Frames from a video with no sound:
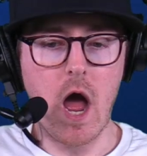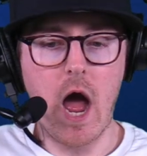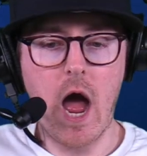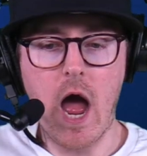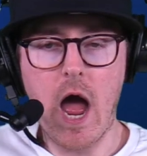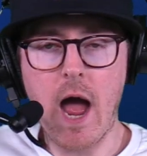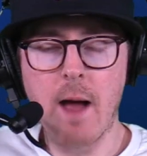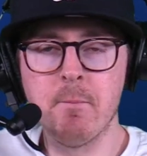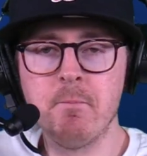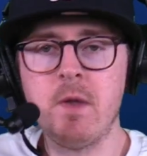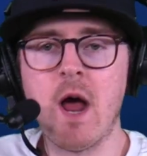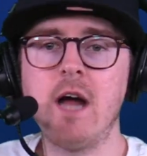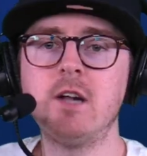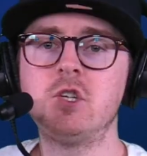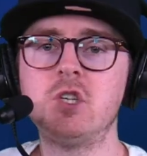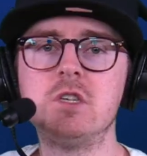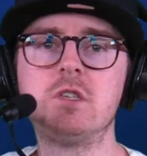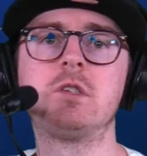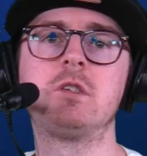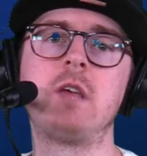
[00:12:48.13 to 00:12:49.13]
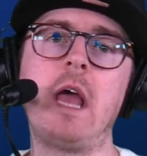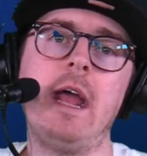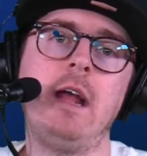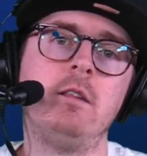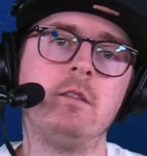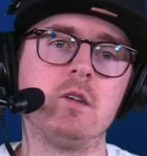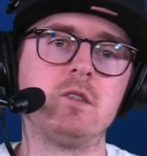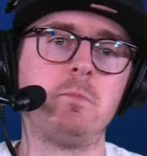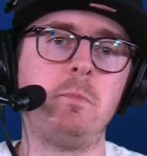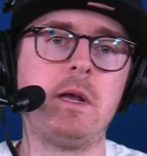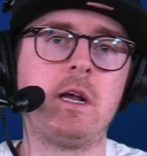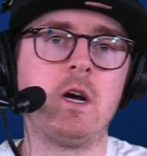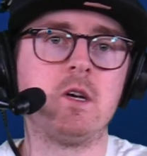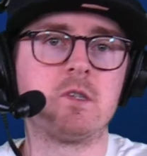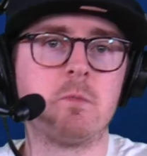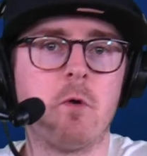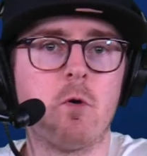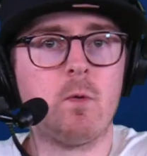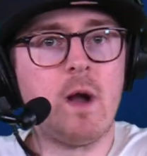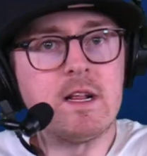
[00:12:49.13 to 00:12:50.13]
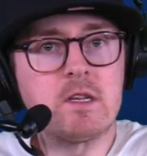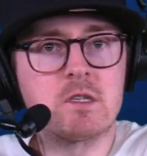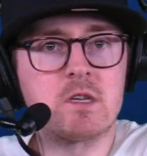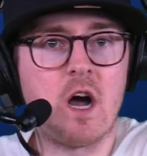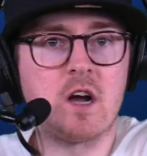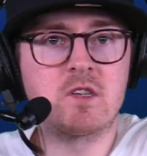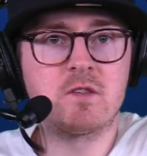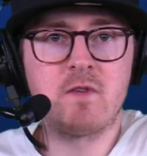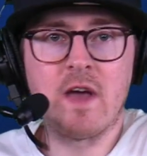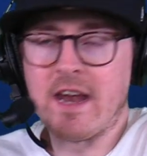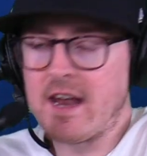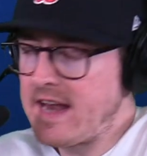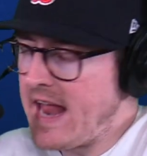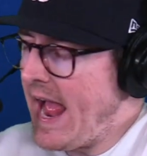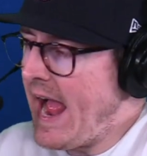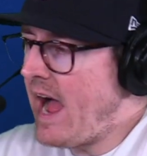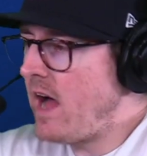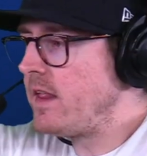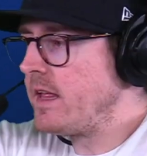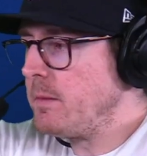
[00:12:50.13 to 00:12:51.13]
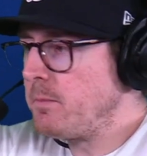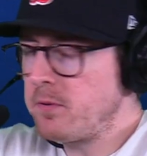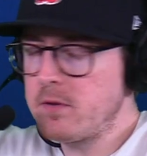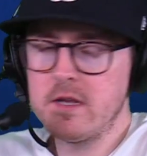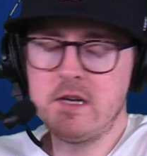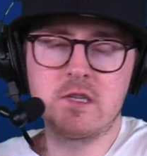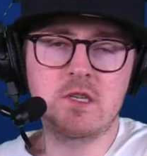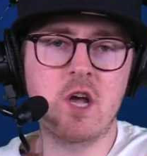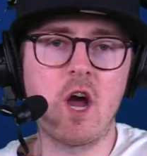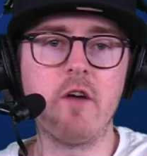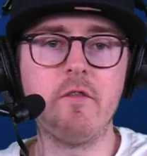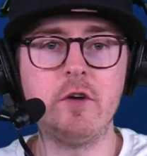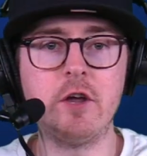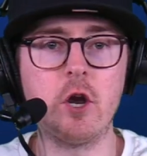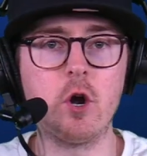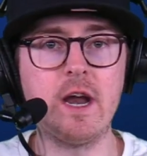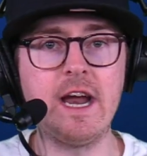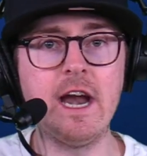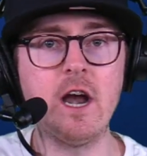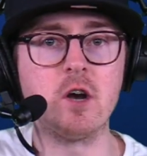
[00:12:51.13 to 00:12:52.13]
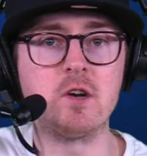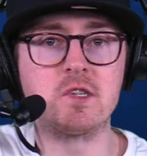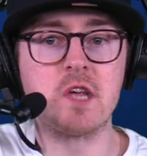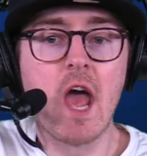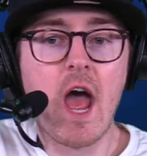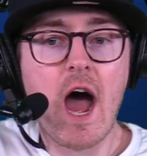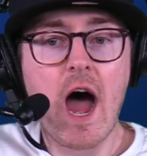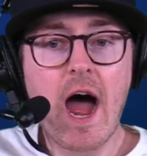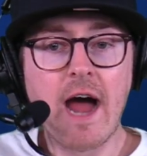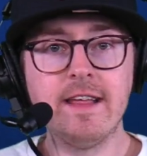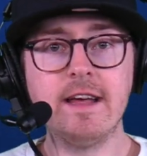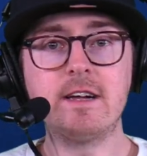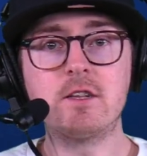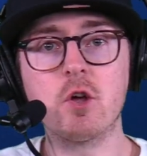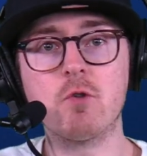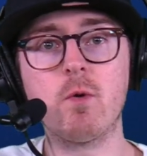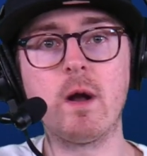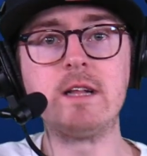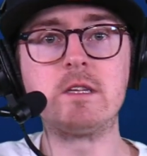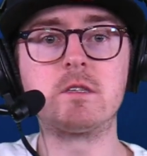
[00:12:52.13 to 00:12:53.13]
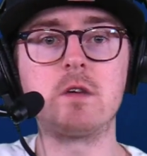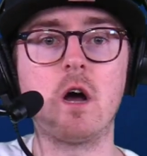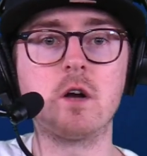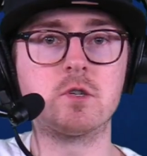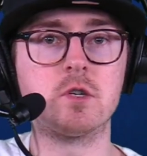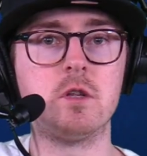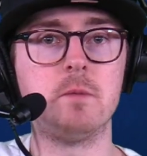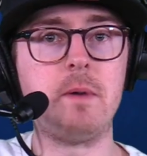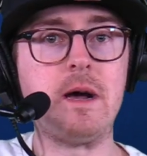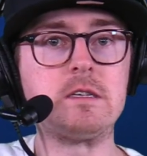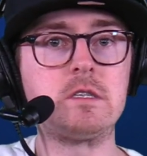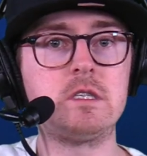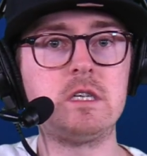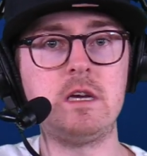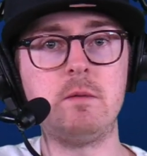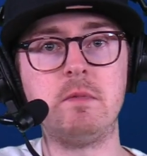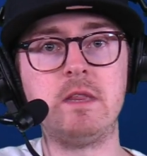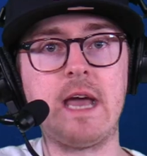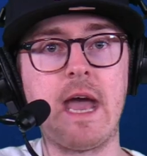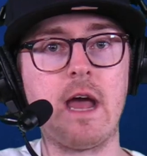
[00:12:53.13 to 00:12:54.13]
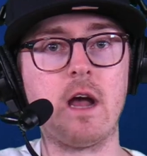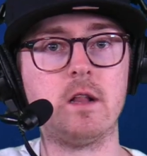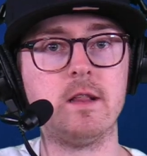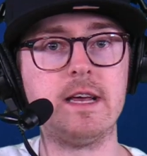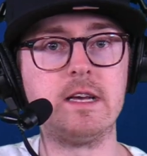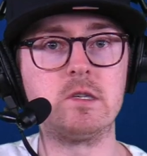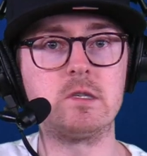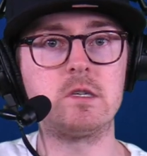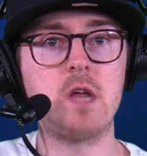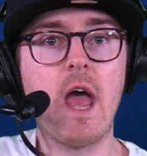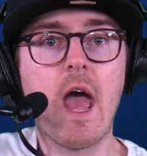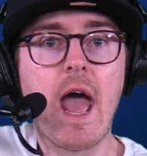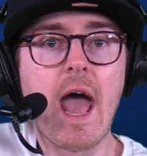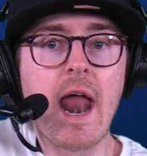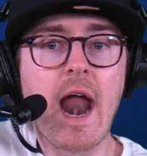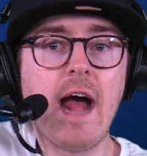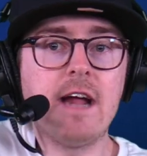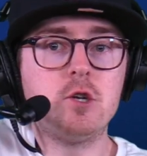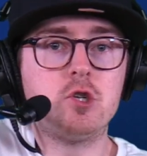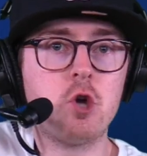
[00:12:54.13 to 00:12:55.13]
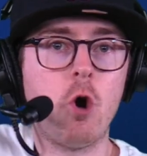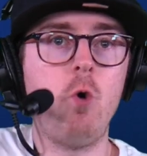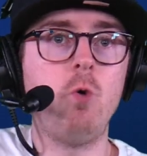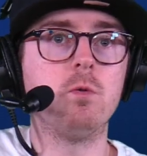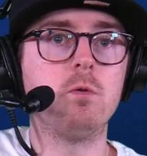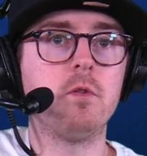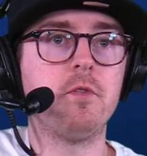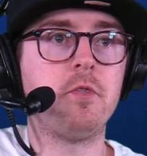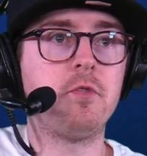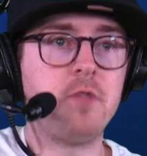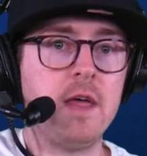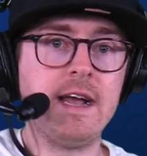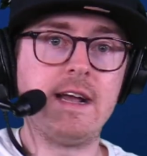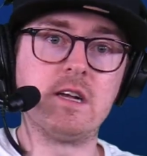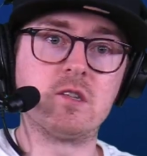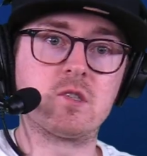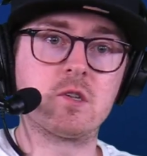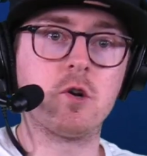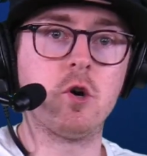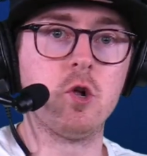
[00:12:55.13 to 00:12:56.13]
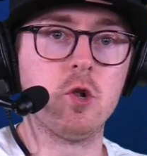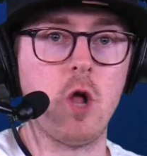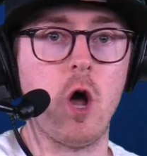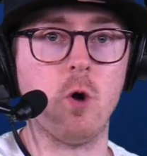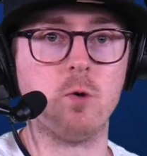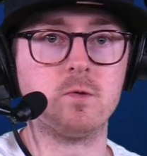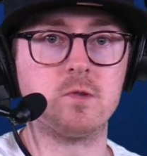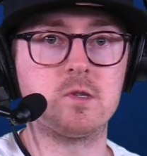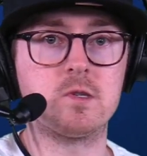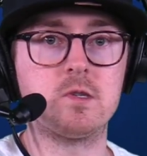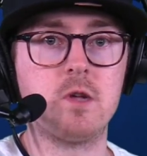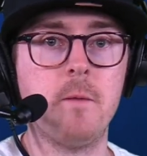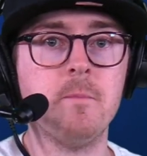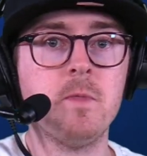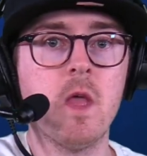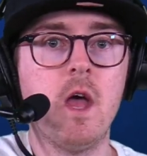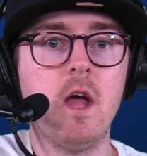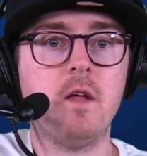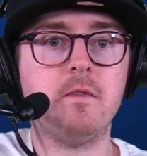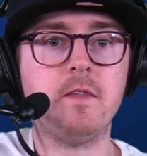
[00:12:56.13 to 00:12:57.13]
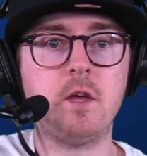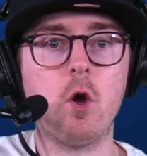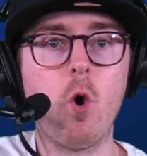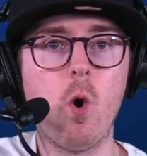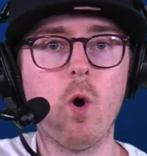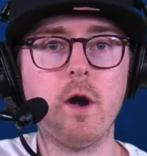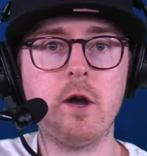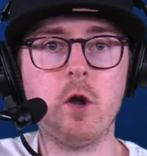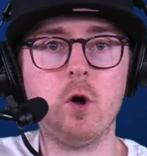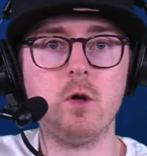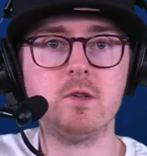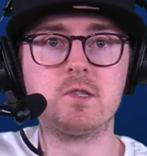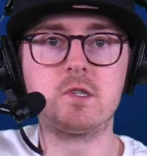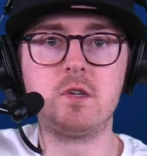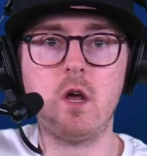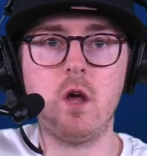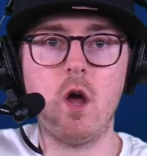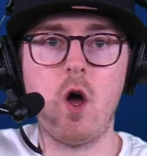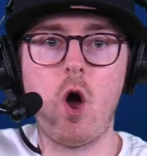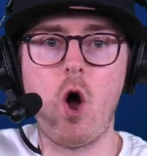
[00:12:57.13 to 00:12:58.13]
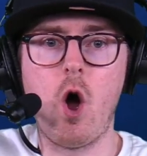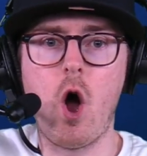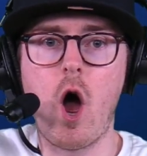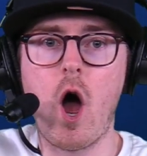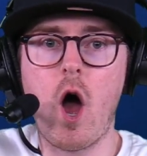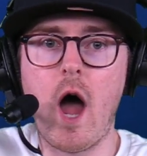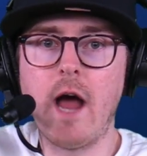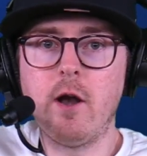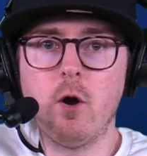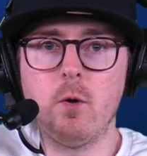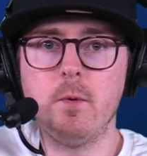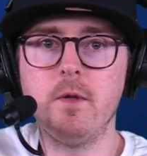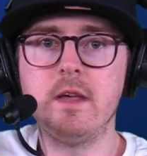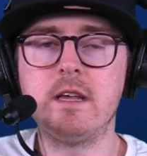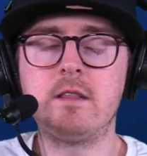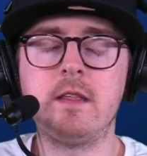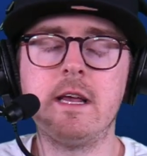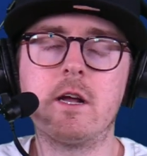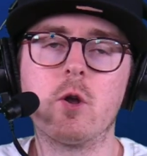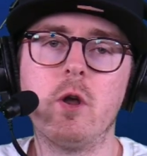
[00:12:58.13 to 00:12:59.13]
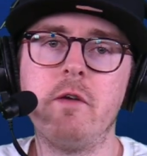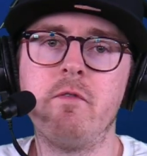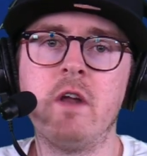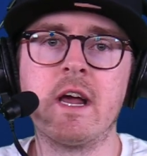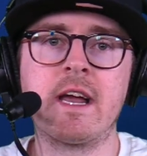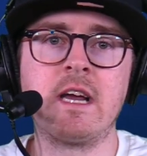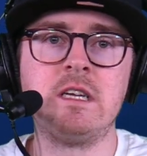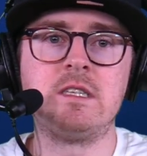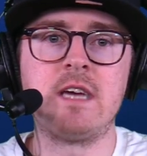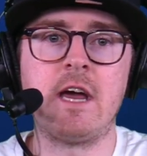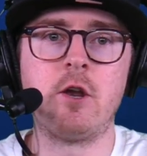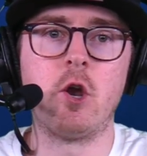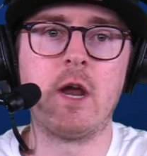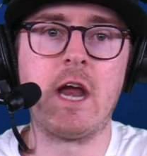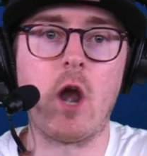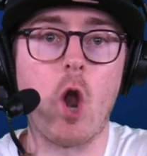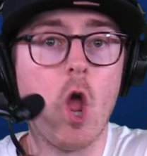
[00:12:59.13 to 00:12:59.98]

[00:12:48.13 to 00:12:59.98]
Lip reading: I'm not just saying this because I'm a Red Sox fan. And Allie, please cover your ears. I think the Red Sox are the best team in the AL East. And I don't think it's close. The Orioles, I don't really think are even a contender here.